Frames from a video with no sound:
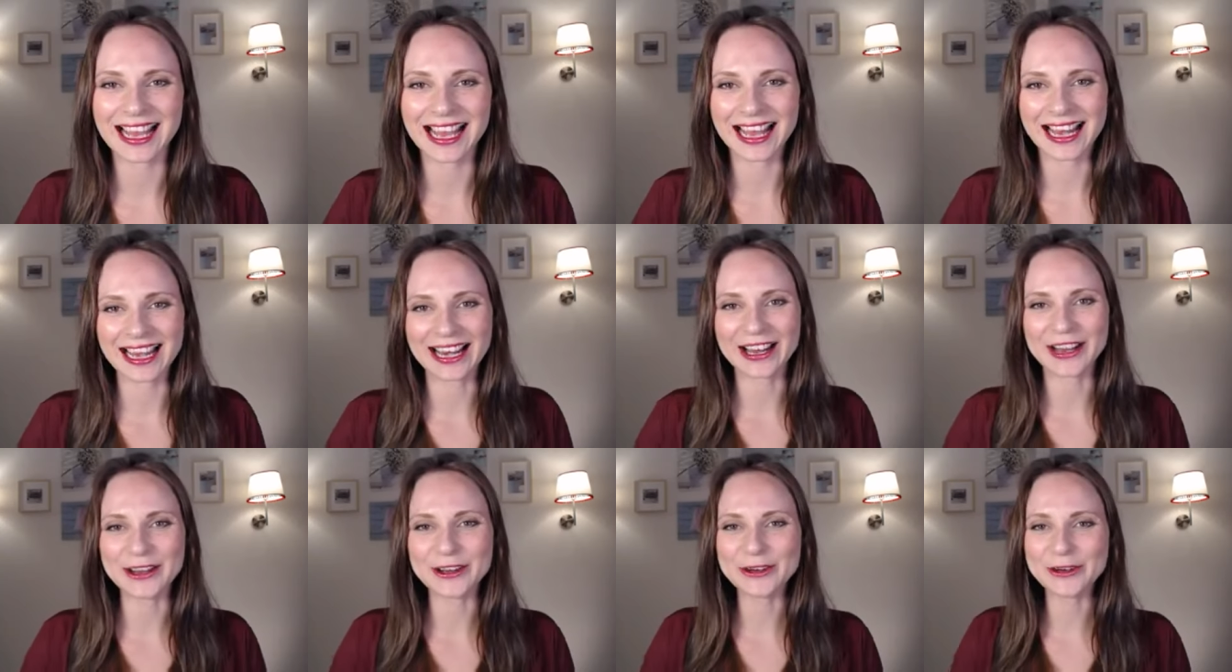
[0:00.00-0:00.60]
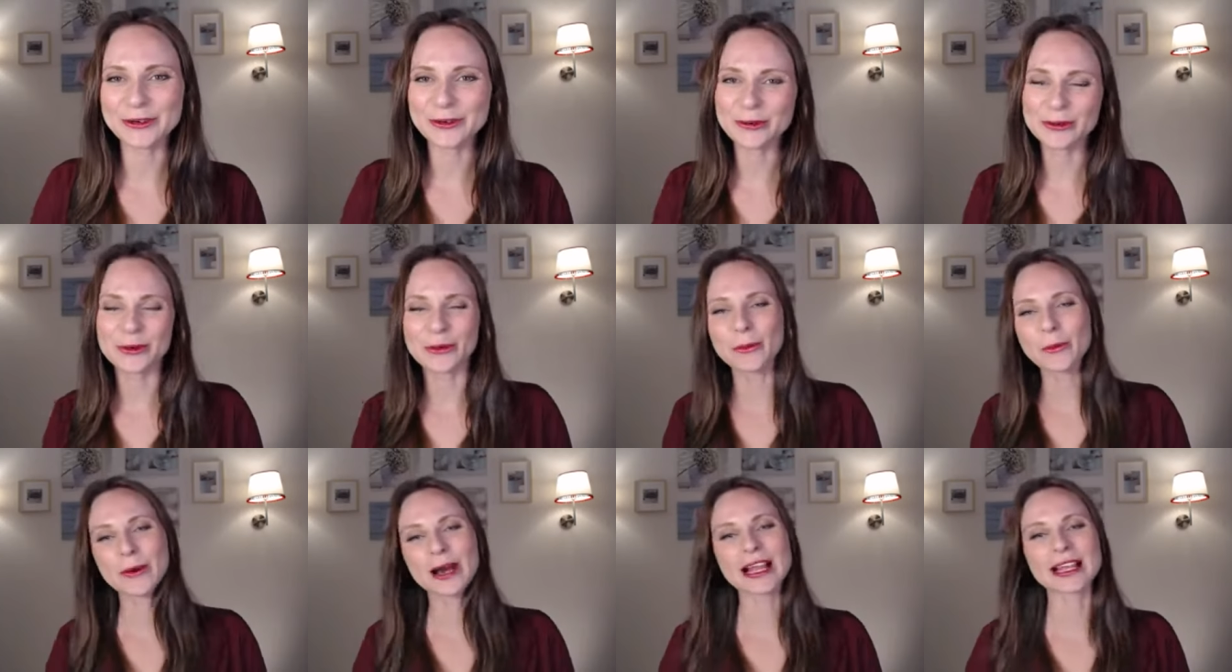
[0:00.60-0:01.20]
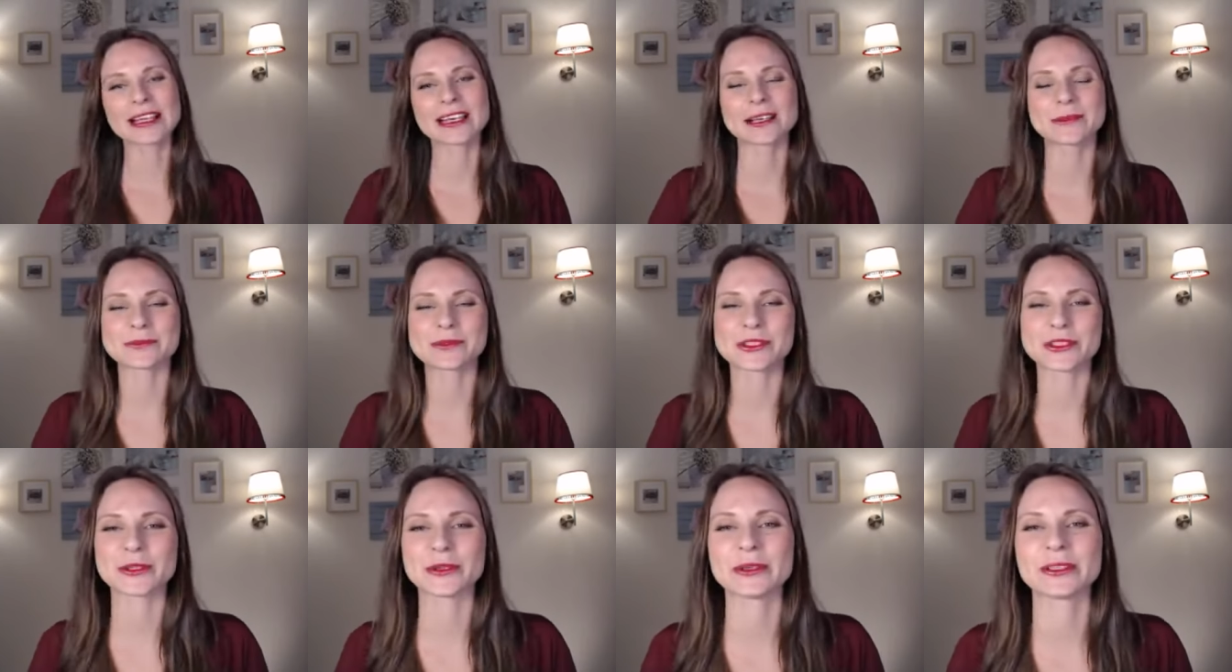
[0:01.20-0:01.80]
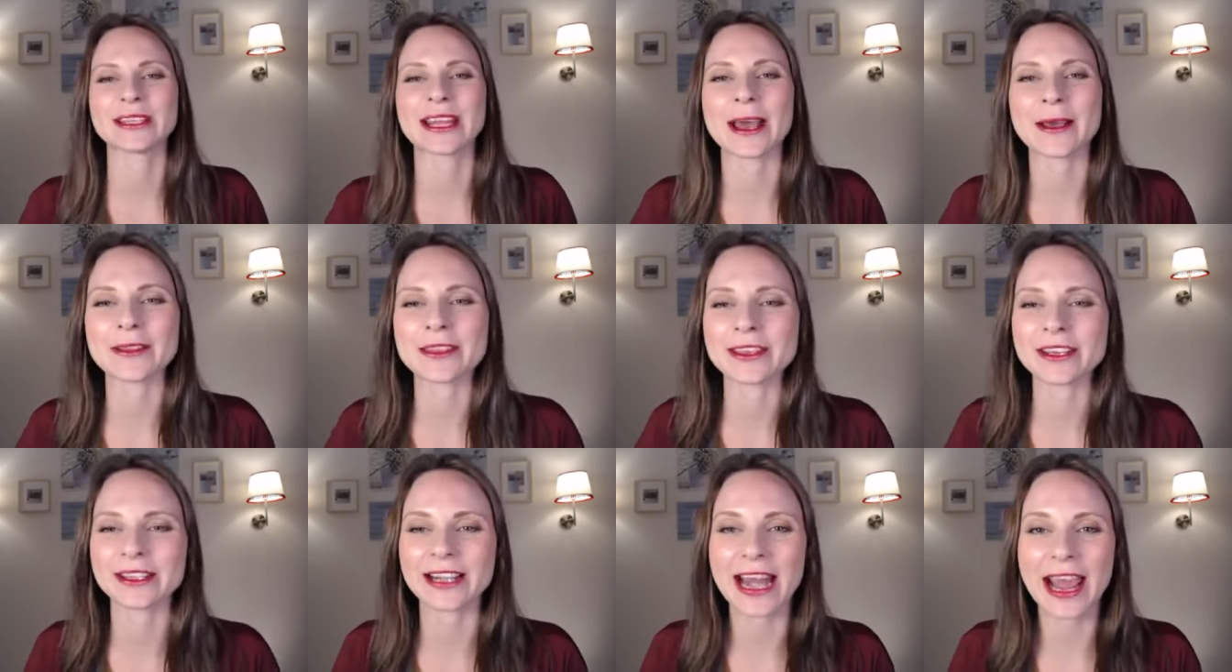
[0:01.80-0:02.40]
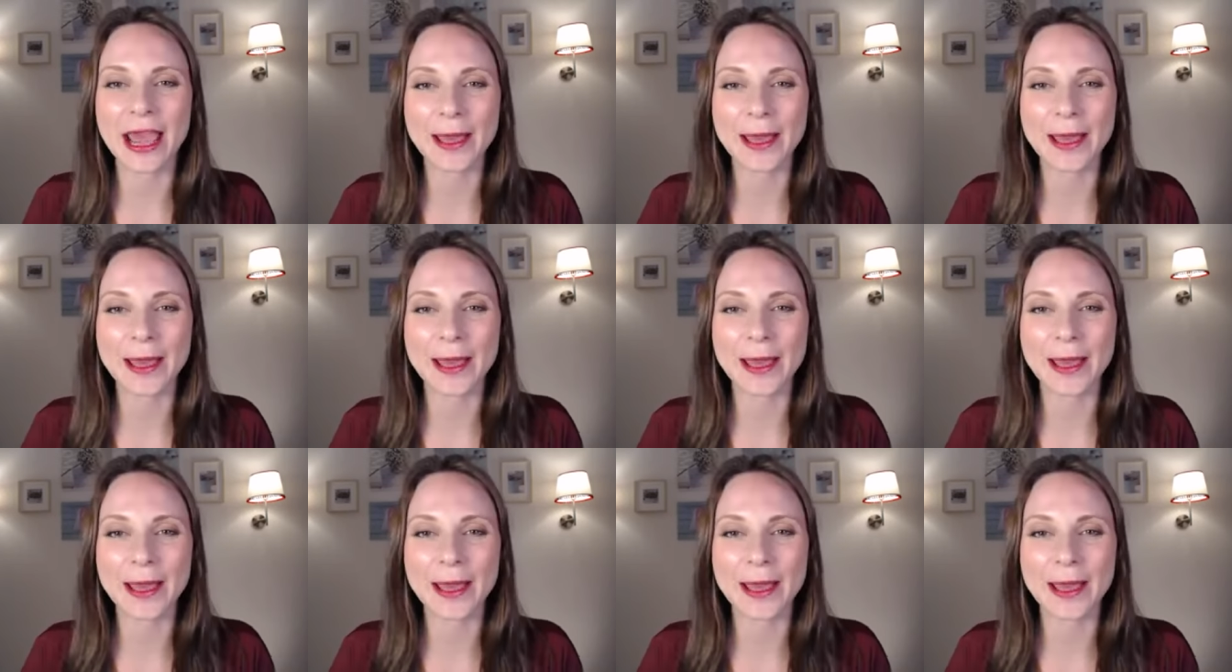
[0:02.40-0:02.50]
Hello, welcome to another